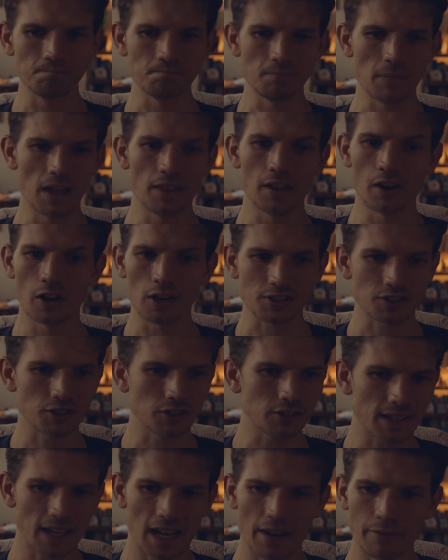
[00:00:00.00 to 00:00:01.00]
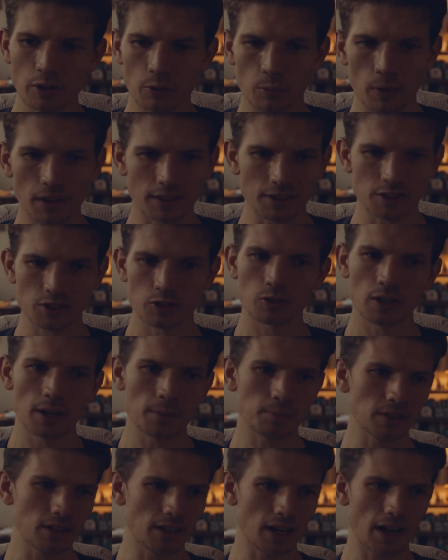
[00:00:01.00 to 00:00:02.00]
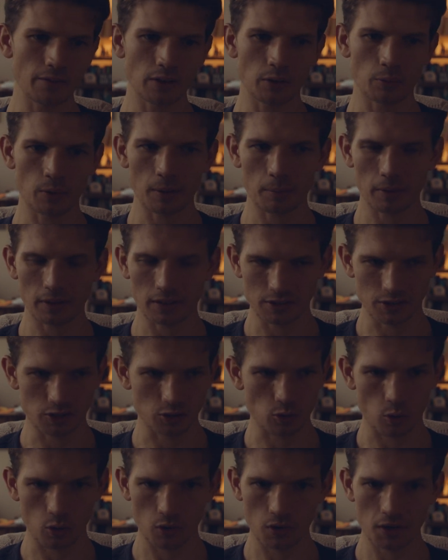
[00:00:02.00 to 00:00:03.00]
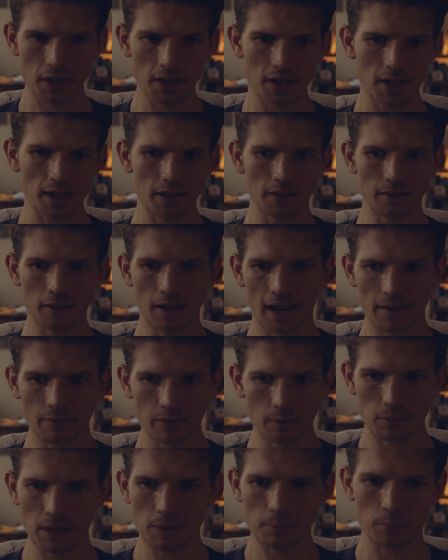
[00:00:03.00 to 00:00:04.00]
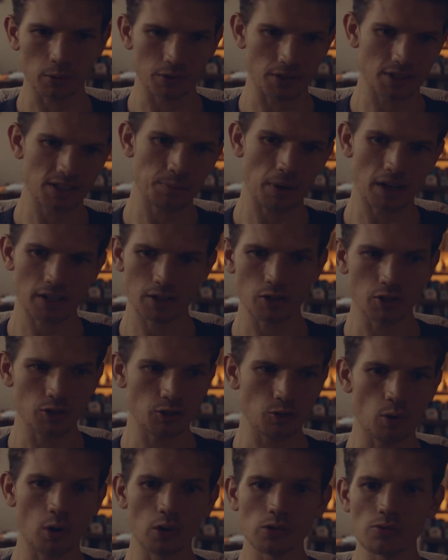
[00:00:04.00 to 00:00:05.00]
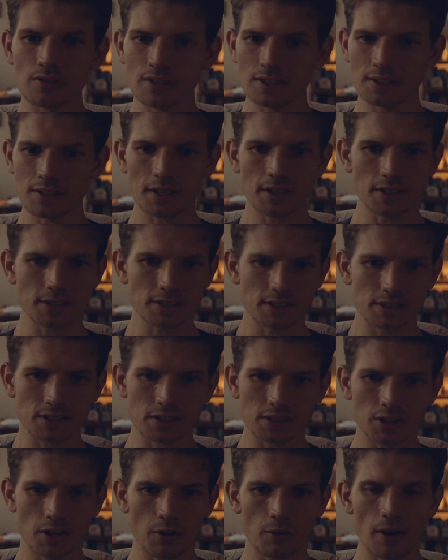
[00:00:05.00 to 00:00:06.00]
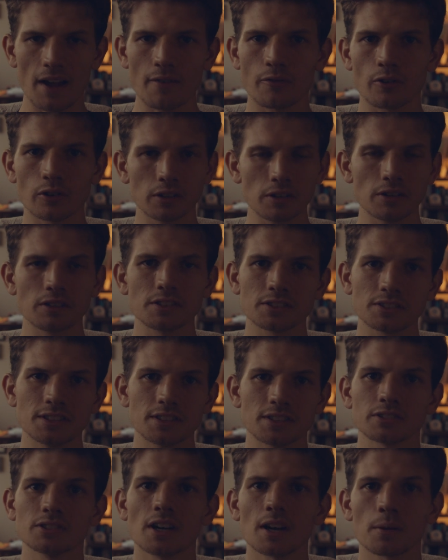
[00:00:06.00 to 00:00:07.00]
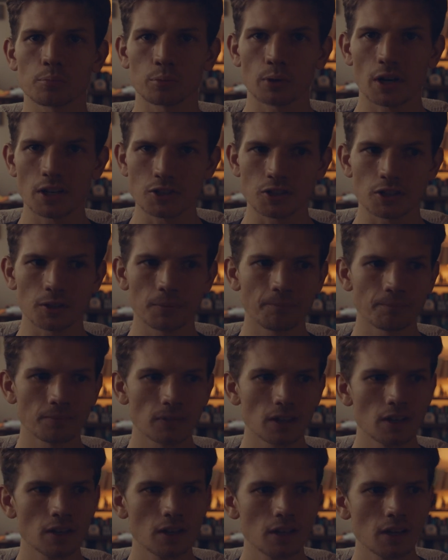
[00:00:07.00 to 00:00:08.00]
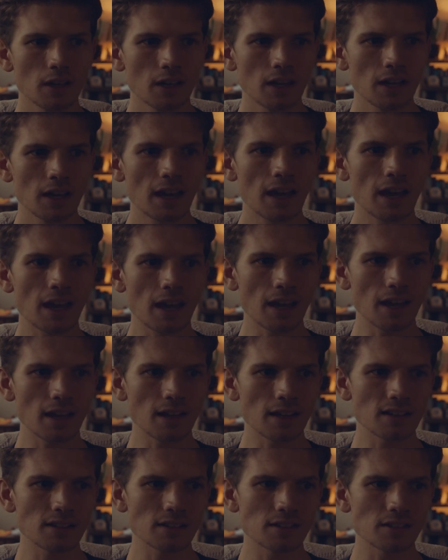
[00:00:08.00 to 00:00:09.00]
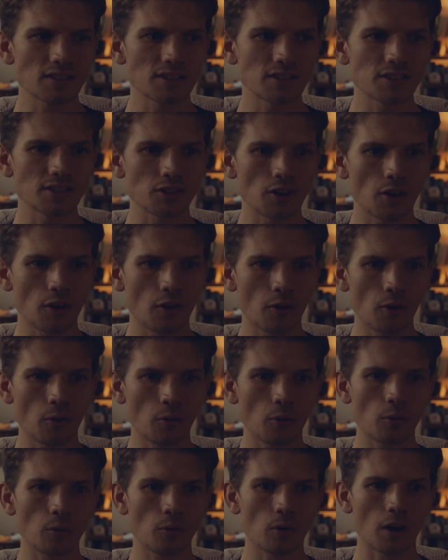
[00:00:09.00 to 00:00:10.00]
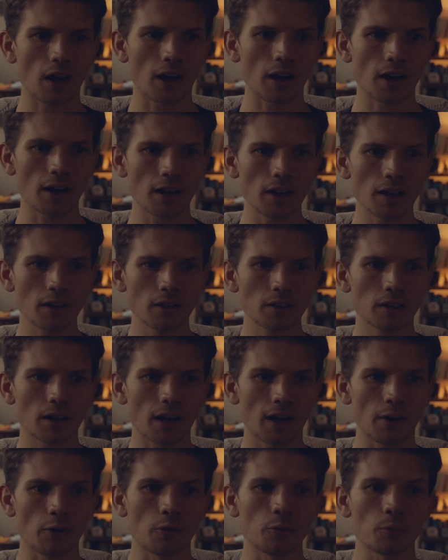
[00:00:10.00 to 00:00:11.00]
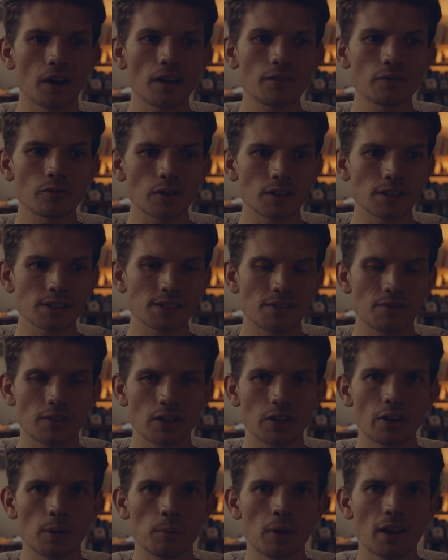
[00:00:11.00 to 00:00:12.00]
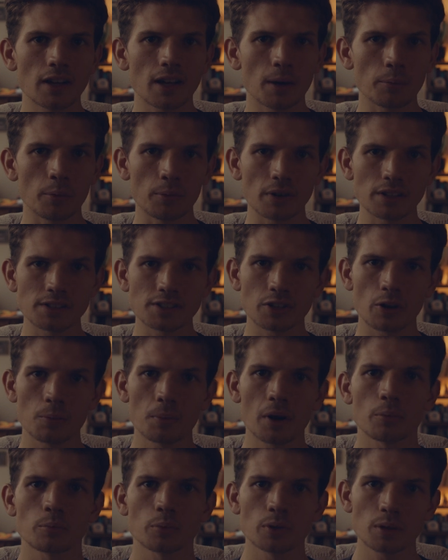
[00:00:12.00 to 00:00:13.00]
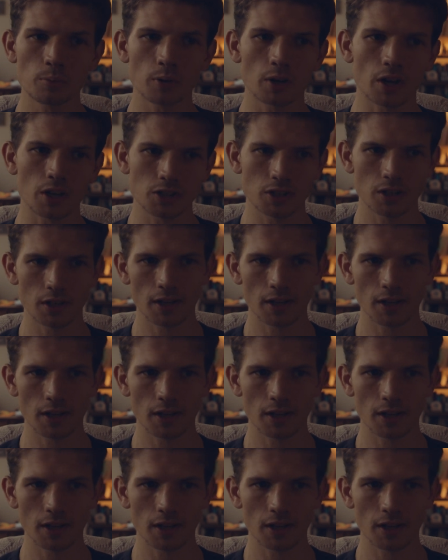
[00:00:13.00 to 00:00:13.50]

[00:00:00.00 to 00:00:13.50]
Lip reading: And then also like having to write the script and having to write about the story and having people expect you to do all of these things, you know, effortlessly. It's a lot of pressure. And so I'll reference the video I made a couple months ago about pre-production,